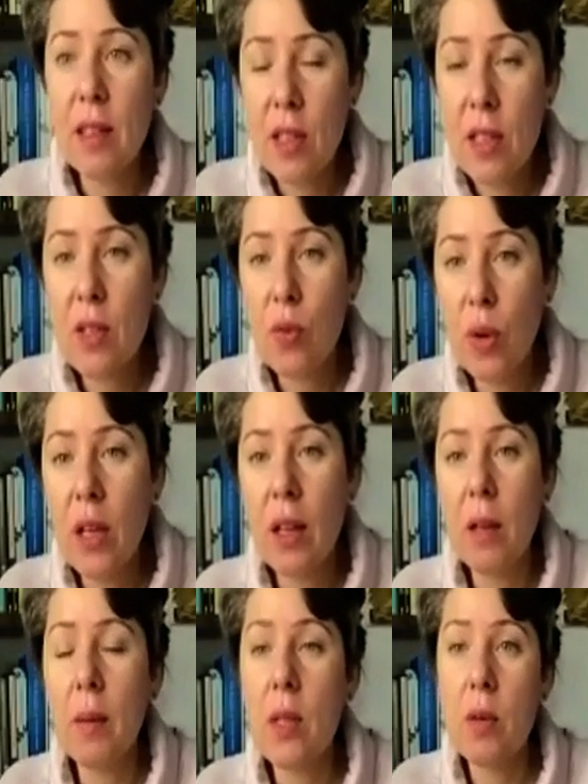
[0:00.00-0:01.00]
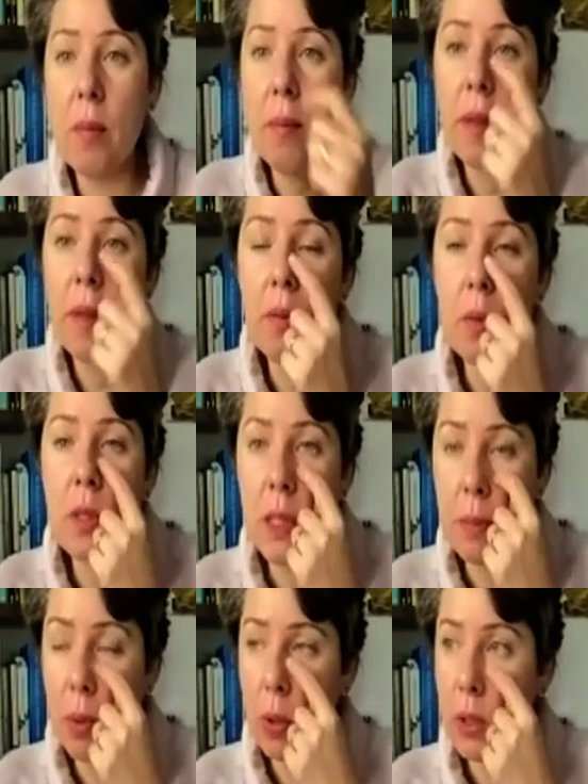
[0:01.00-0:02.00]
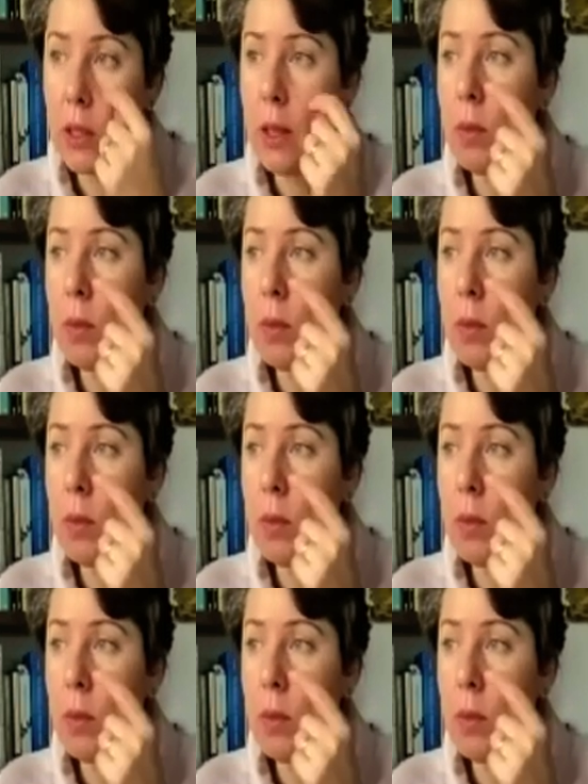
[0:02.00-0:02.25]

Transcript: They taste really like plants. Remember, there was this product.